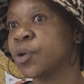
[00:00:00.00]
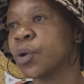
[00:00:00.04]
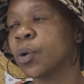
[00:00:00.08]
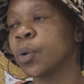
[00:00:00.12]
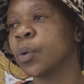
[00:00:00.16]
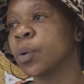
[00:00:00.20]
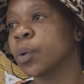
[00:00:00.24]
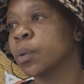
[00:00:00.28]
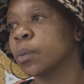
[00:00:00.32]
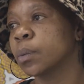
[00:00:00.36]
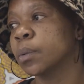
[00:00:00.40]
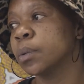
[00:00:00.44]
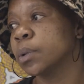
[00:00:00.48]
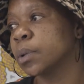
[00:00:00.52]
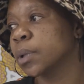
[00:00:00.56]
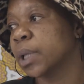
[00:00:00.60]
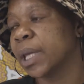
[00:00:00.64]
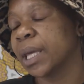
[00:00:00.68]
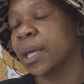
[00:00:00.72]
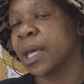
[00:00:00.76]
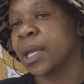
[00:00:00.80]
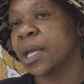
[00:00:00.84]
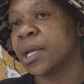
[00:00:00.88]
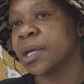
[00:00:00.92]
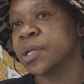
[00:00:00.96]
you know,
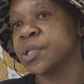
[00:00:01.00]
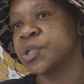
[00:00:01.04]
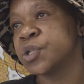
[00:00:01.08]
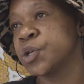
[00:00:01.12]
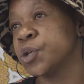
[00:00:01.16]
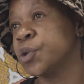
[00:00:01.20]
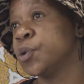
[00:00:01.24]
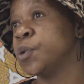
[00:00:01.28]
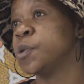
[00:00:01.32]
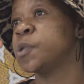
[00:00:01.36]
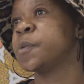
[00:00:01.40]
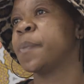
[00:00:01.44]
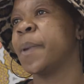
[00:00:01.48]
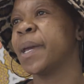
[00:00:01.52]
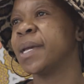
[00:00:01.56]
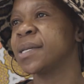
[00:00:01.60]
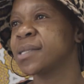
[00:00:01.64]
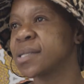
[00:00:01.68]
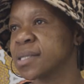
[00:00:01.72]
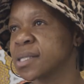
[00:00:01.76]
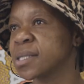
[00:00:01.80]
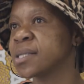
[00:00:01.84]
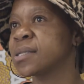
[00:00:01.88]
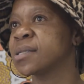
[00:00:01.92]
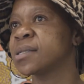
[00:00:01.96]
getting into new
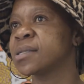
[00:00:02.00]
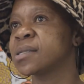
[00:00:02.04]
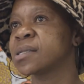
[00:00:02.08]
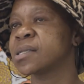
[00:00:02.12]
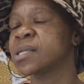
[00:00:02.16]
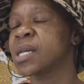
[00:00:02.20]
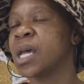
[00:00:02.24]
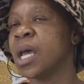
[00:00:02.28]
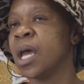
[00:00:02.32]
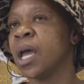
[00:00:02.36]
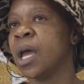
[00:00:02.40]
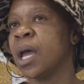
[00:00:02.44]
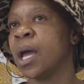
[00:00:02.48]
spaces